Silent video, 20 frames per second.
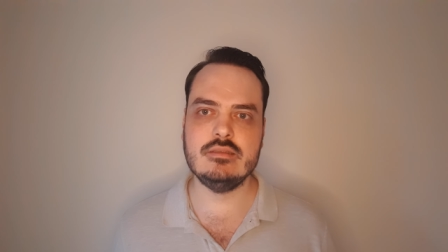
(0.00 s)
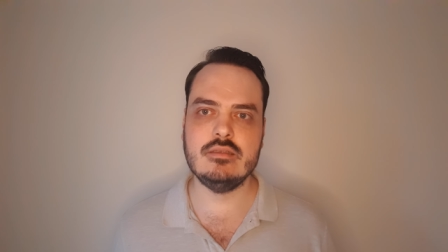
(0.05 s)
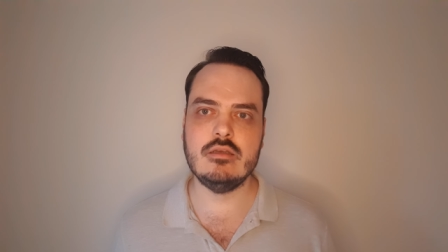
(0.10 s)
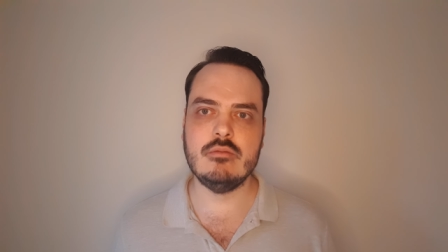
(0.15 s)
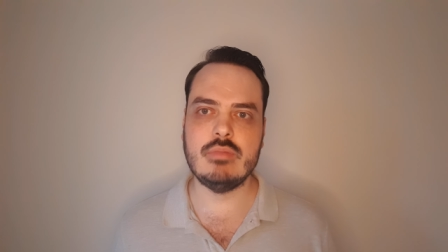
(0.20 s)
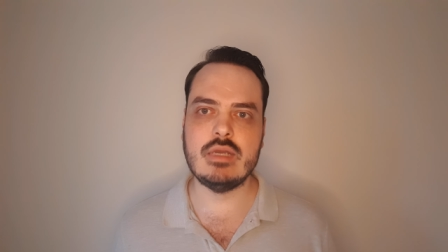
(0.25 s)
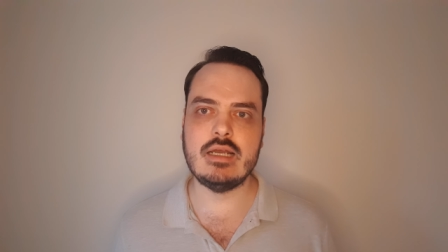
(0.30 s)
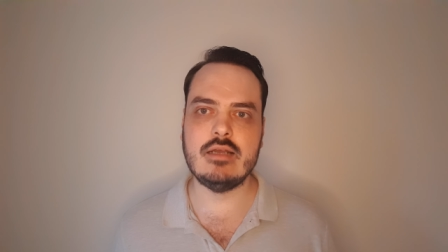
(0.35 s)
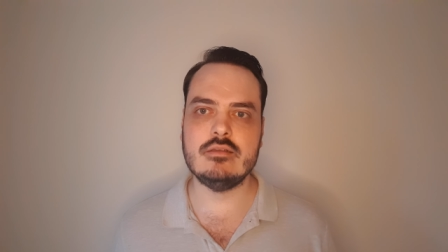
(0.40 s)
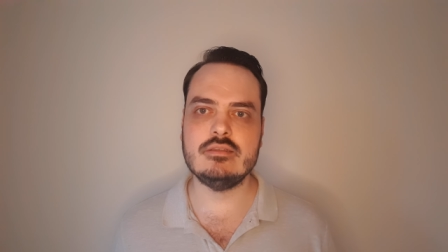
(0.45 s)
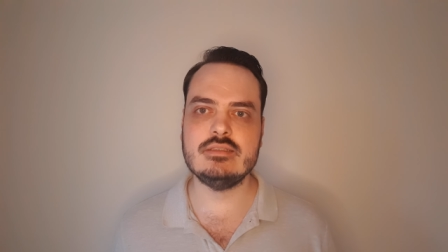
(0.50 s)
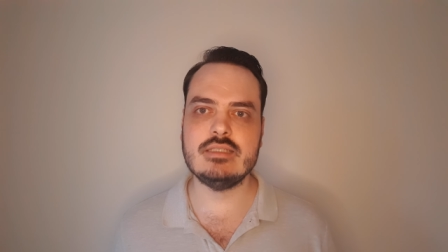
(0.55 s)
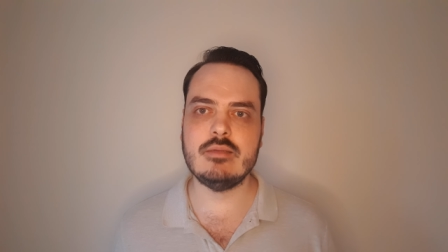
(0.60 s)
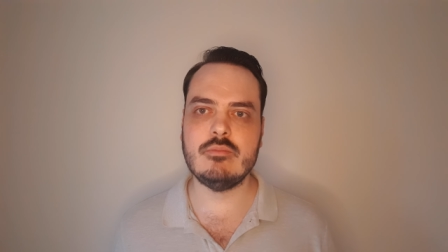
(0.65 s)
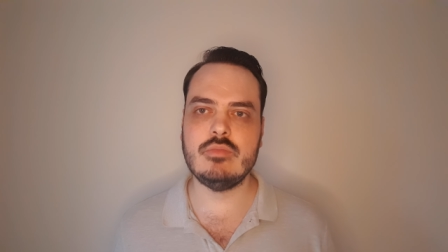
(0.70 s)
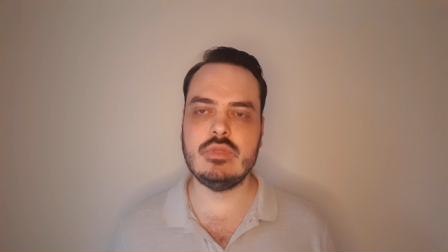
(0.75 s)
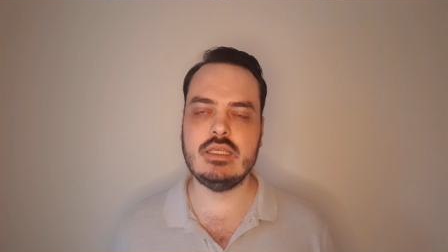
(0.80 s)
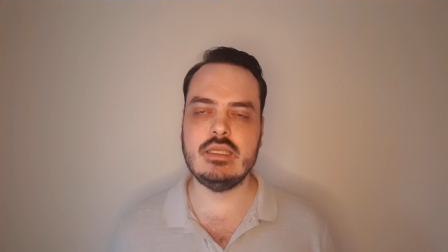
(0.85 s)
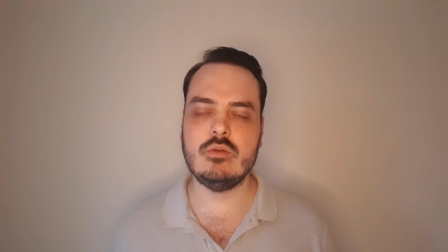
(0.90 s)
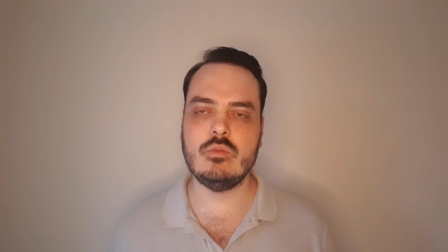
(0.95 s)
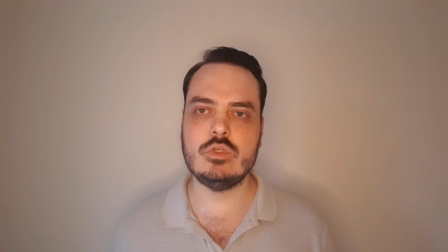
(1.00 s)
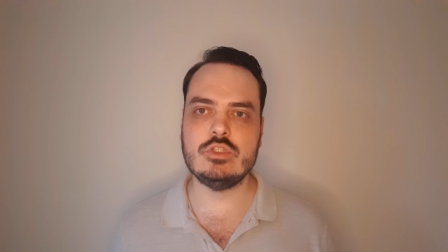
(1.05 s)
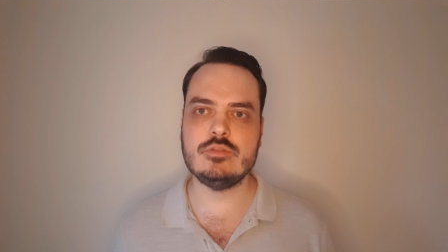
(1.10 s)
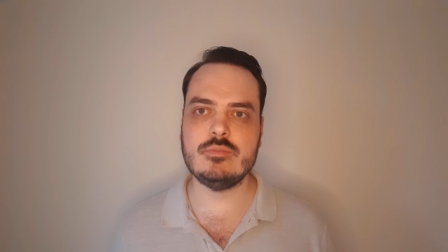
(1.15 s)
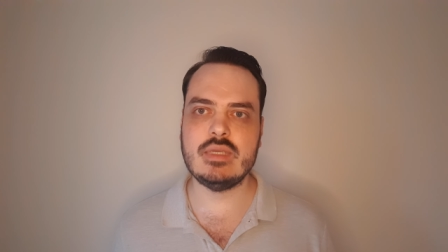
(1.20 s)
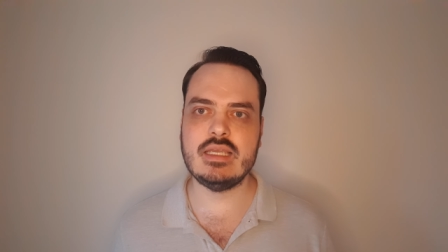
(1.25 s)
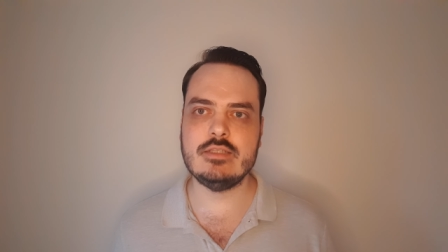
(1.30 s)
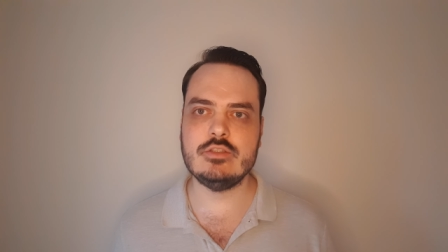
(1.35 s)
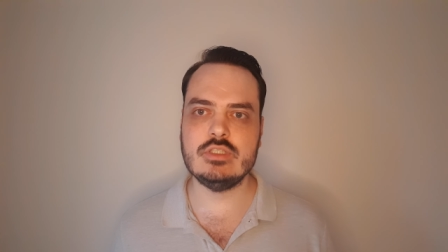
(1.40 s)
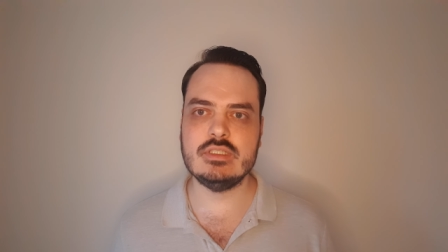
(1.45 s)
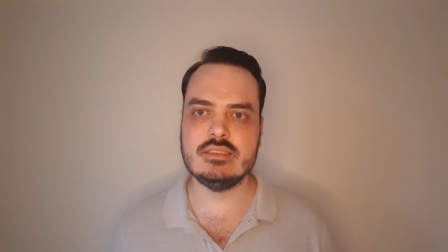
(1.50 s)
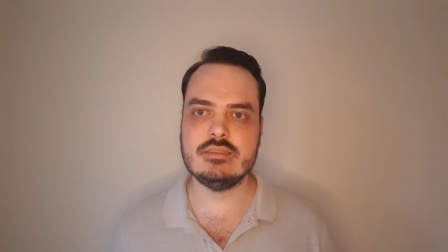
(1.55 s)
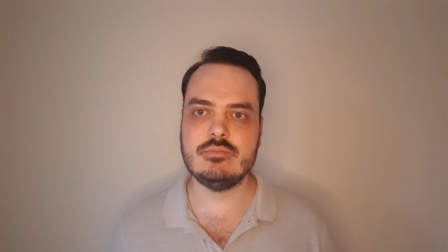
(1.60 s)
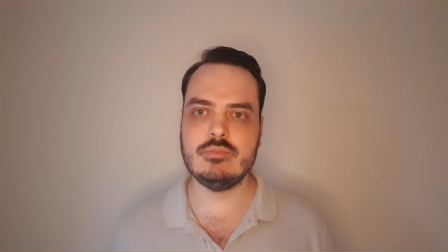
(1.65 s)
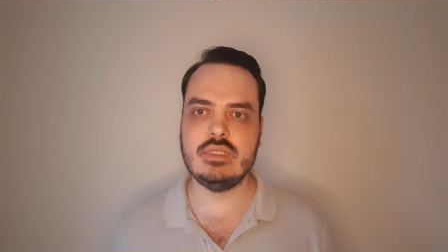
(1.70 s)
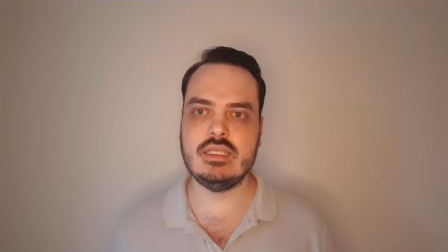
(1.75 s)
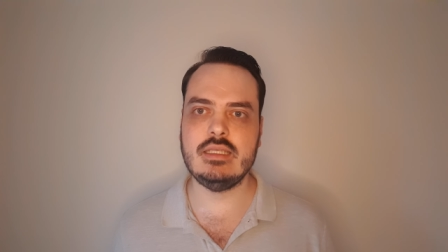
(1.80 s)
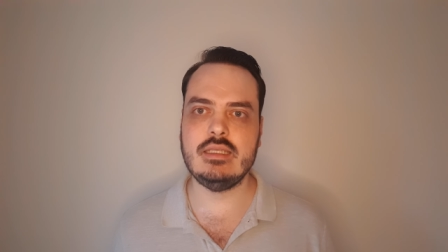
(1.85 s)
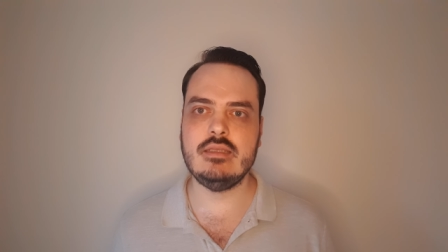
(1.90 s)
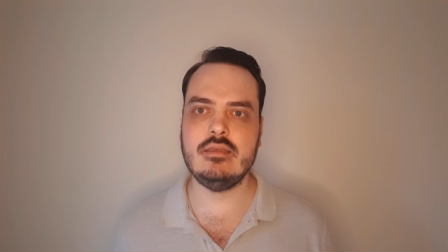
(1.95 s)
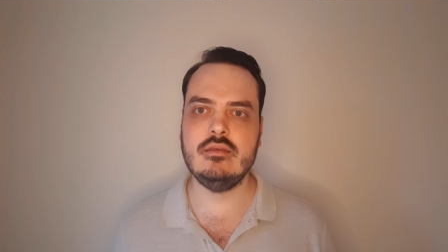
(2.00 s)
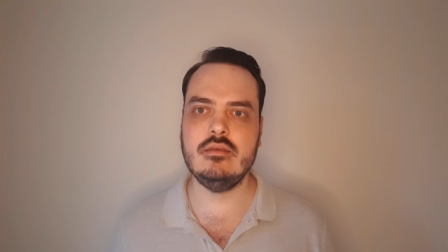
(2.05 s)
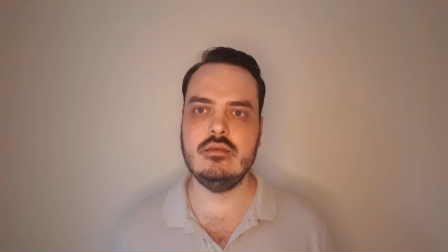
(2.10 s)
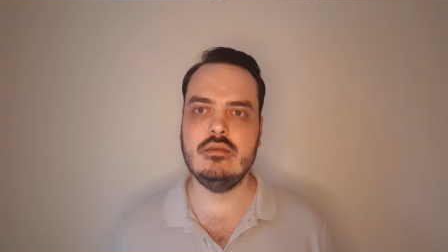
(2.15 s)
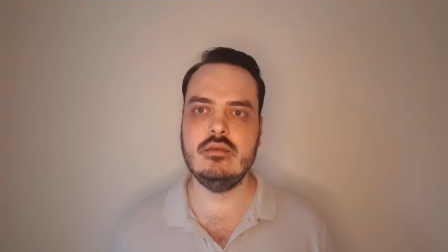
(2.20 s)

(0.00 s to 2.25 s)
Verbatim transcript: about something which may just be